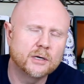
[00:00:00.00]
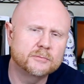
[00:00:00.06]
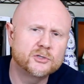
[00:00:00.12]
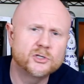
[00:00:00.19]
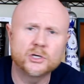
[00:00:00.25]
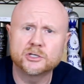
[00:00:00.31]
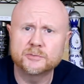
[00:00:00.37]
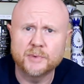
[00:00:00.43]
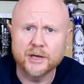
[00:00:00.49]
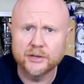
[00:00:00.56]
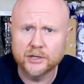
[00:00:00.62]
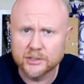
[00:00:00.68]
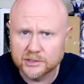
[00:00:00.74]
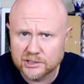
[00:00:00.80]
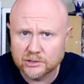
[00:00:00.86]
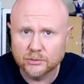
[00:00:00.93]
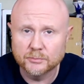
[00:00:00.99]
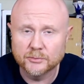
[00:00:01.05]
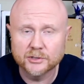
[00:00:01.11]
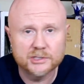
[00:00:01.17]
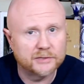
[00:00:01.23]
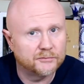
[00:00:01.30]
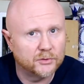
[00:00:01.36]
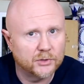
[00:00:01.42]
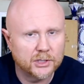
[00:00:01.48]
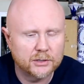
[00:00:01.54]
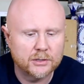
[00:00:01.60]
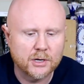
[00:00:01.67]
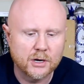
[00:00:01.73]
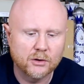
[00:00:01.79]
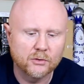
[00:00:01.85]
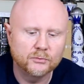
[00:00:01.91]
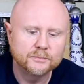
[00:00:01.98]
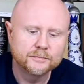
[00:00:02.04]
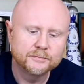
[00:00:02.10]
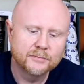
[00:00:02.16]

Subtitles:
judged by the consumers, if you didn't know.